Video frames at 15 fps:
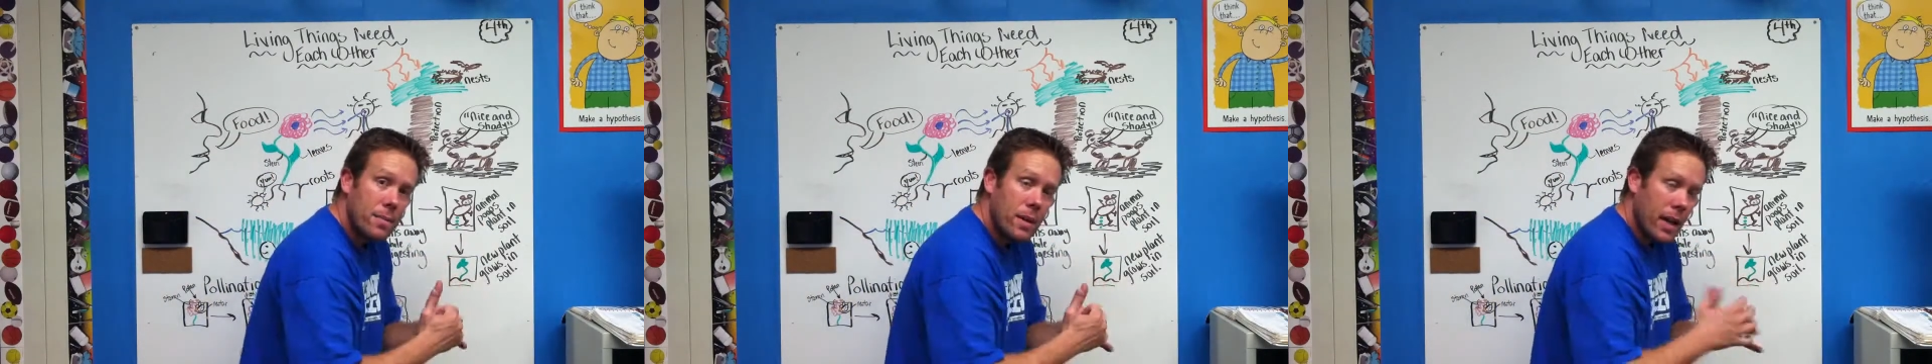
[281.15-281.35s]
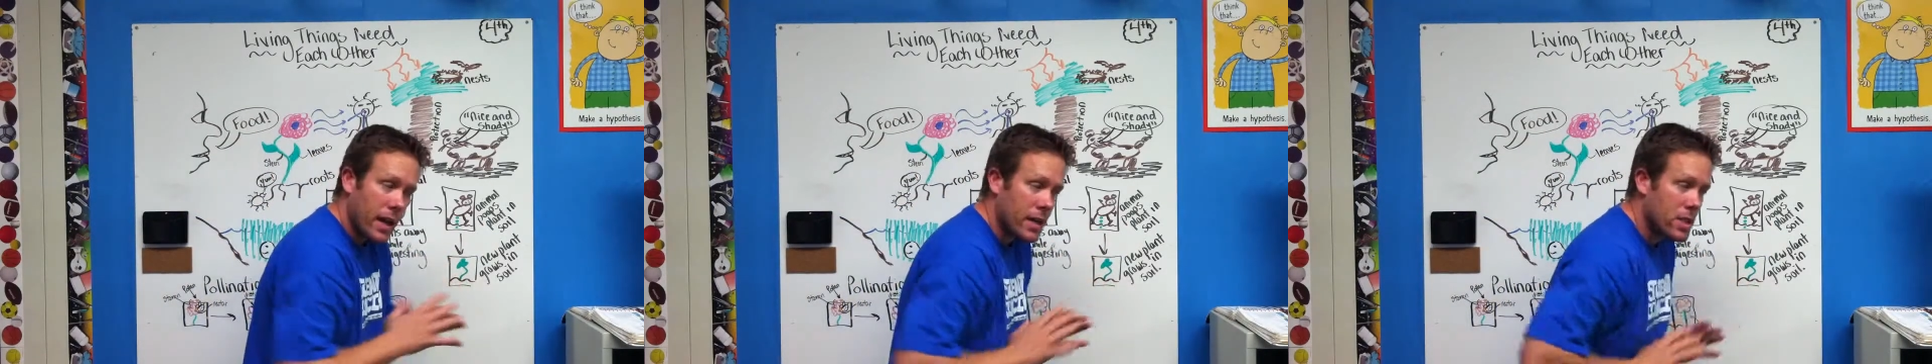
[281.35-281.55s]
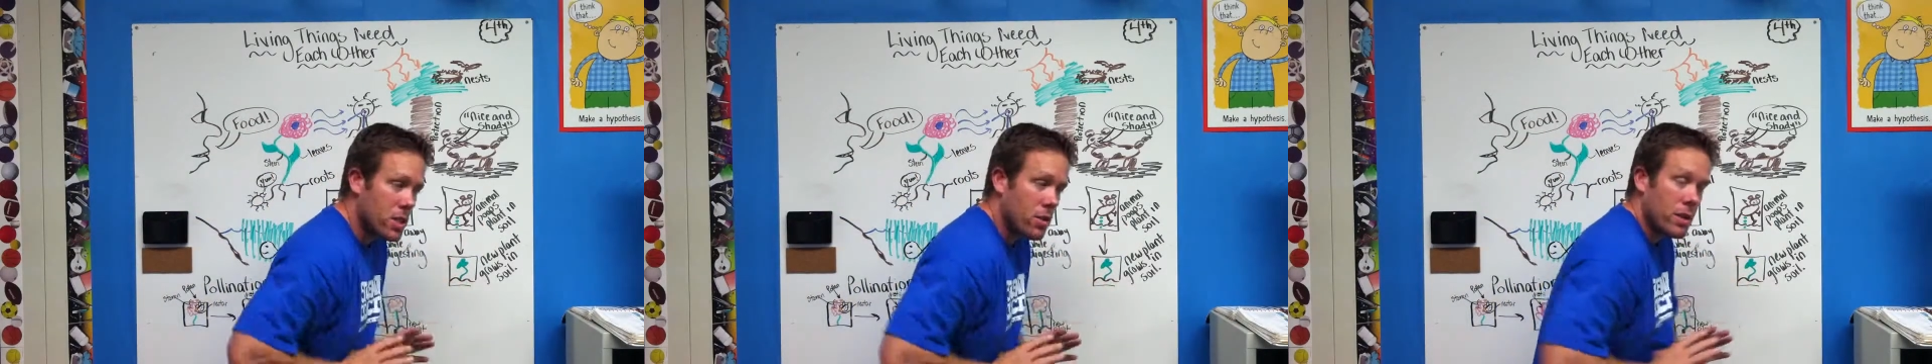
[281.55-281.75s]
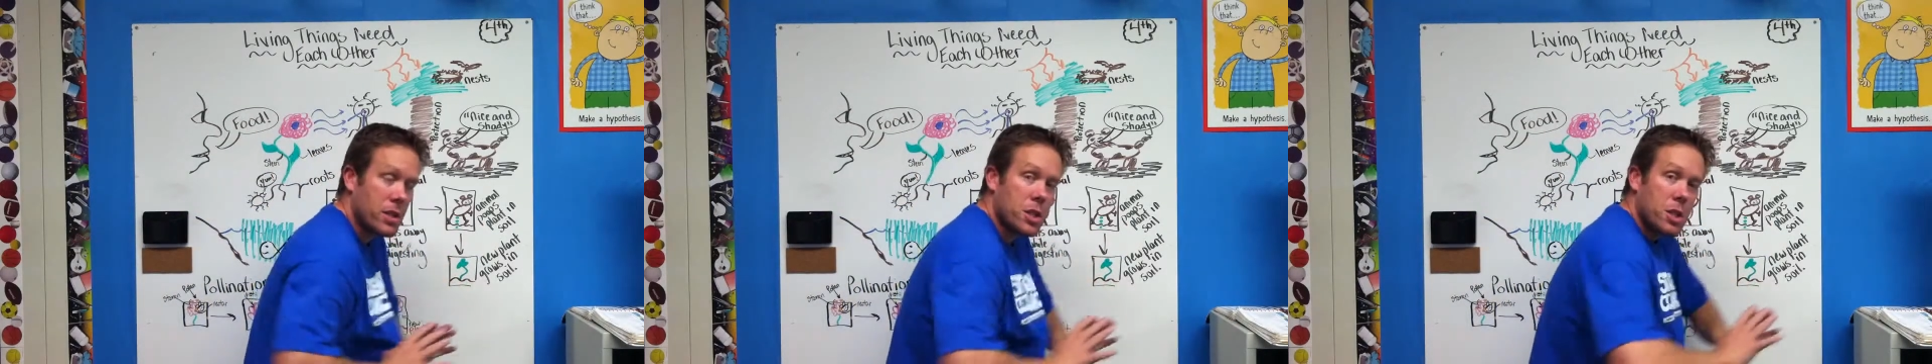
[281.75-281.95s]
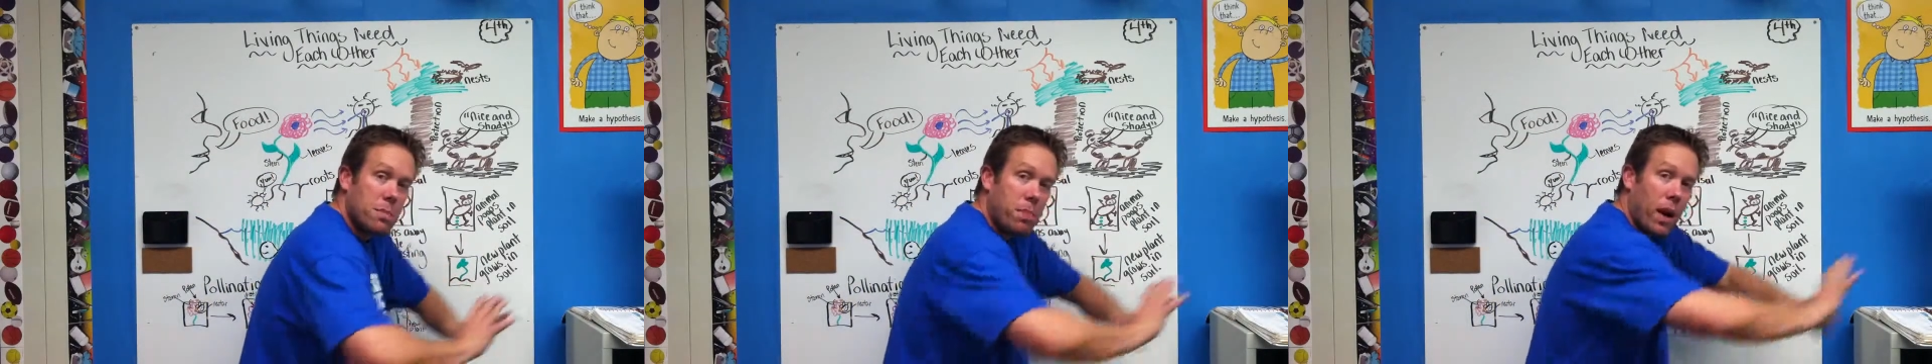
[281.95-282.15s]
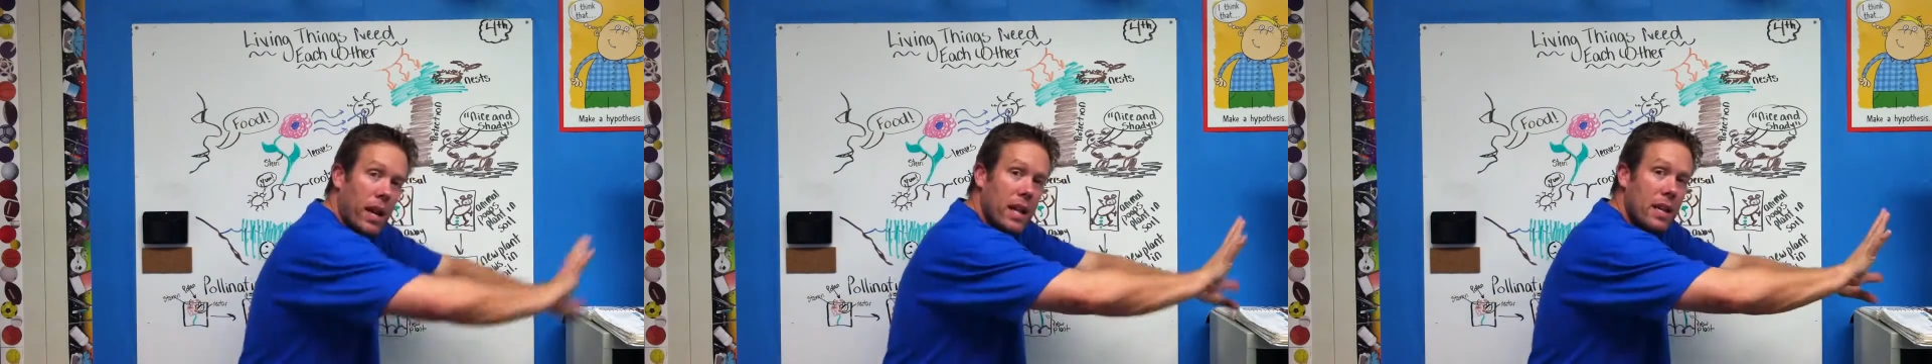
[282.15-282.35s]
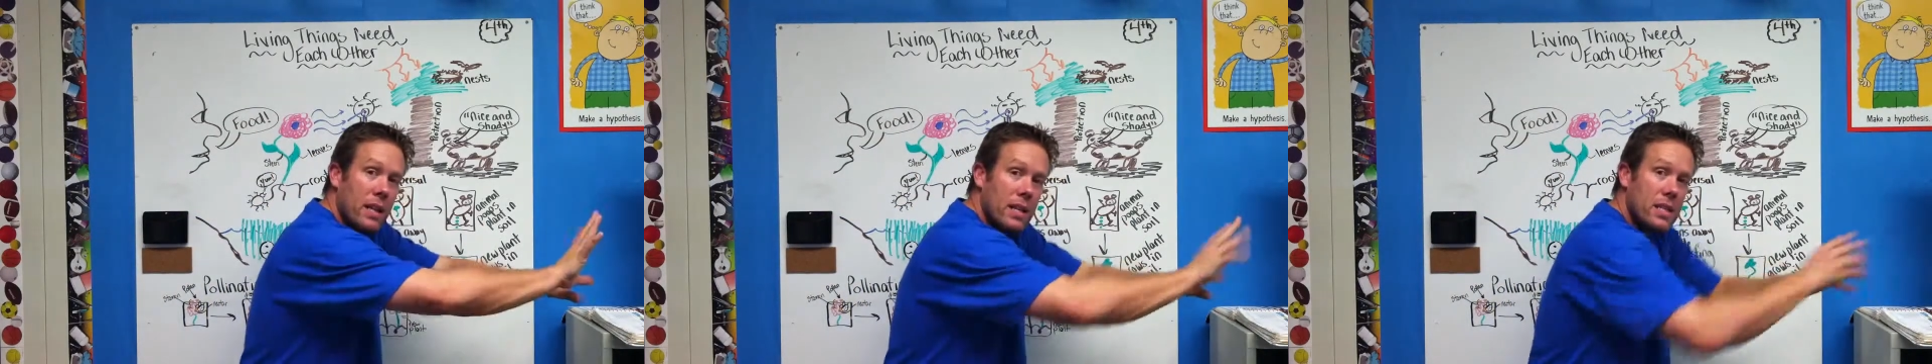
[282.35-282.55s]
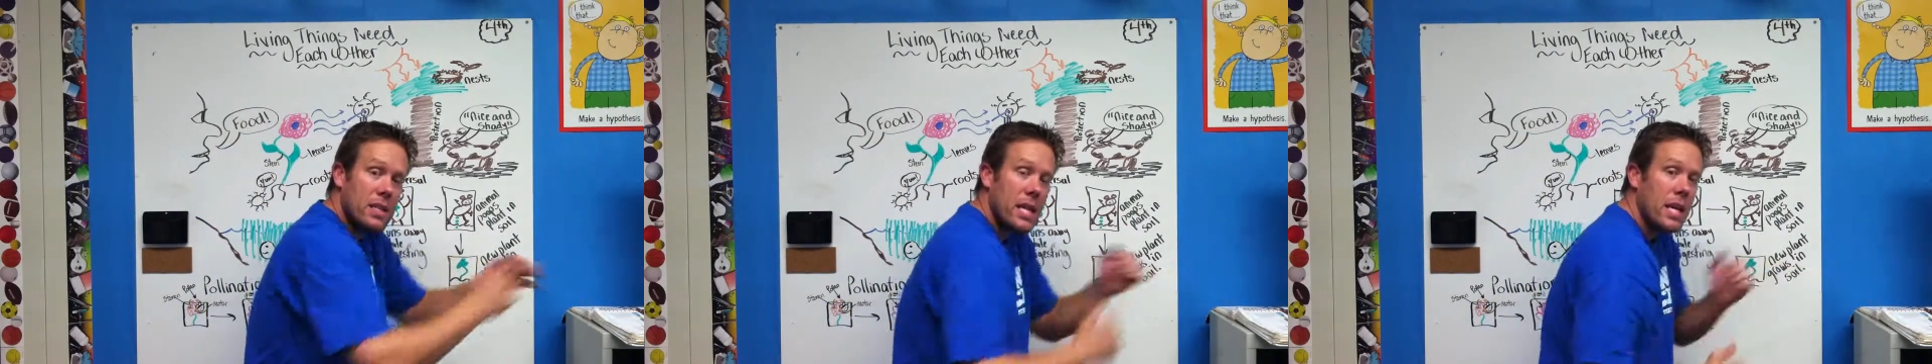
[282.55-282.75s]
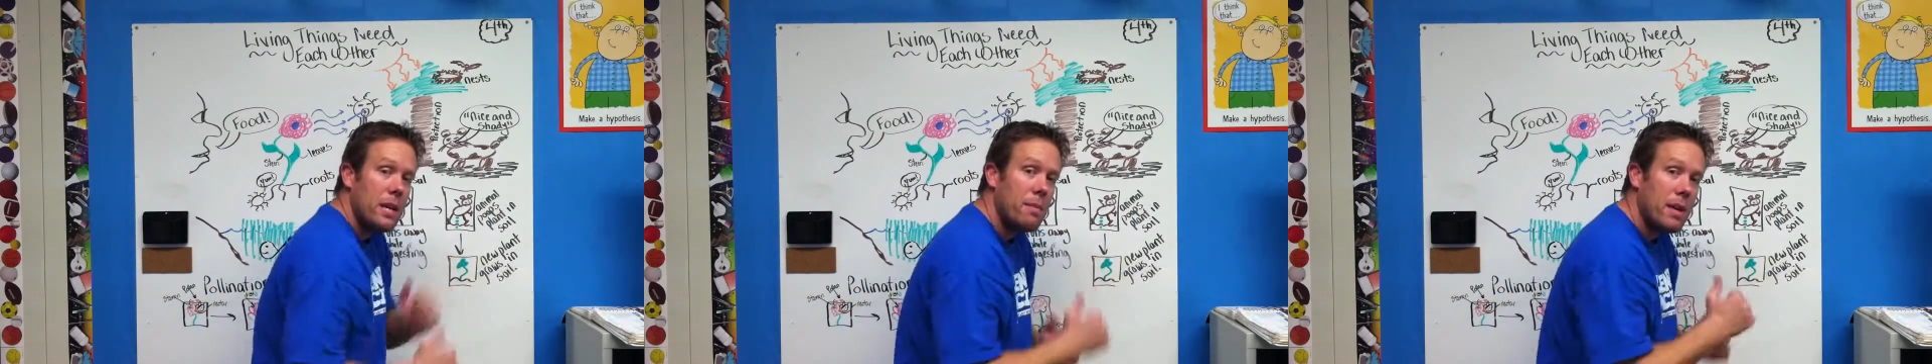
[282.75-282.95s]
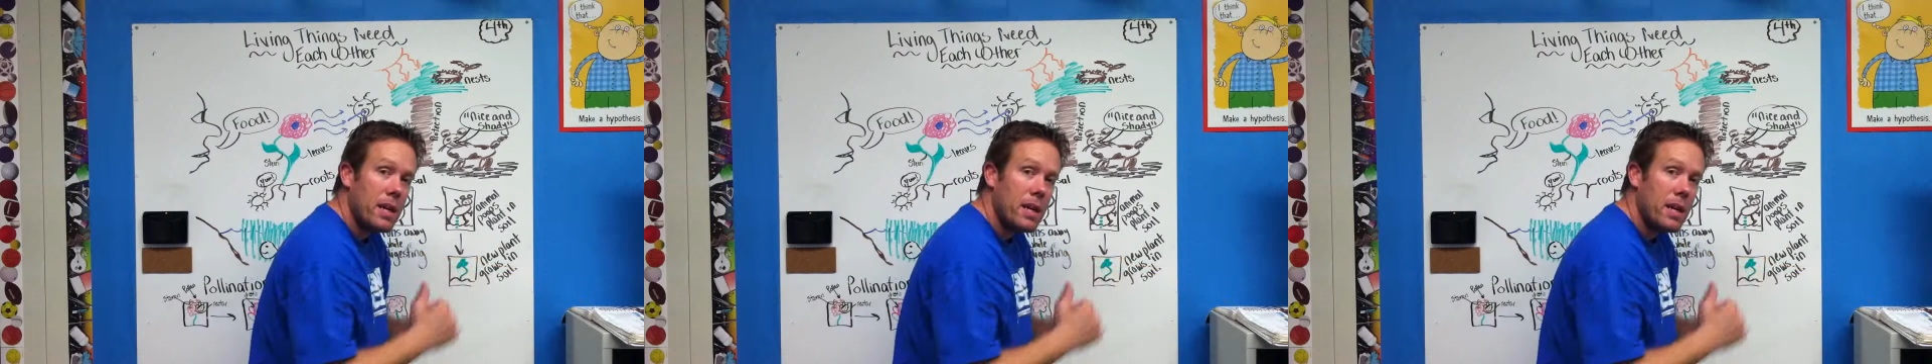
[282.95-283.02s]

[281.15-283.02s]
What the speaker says: okay, so it's spreading the seed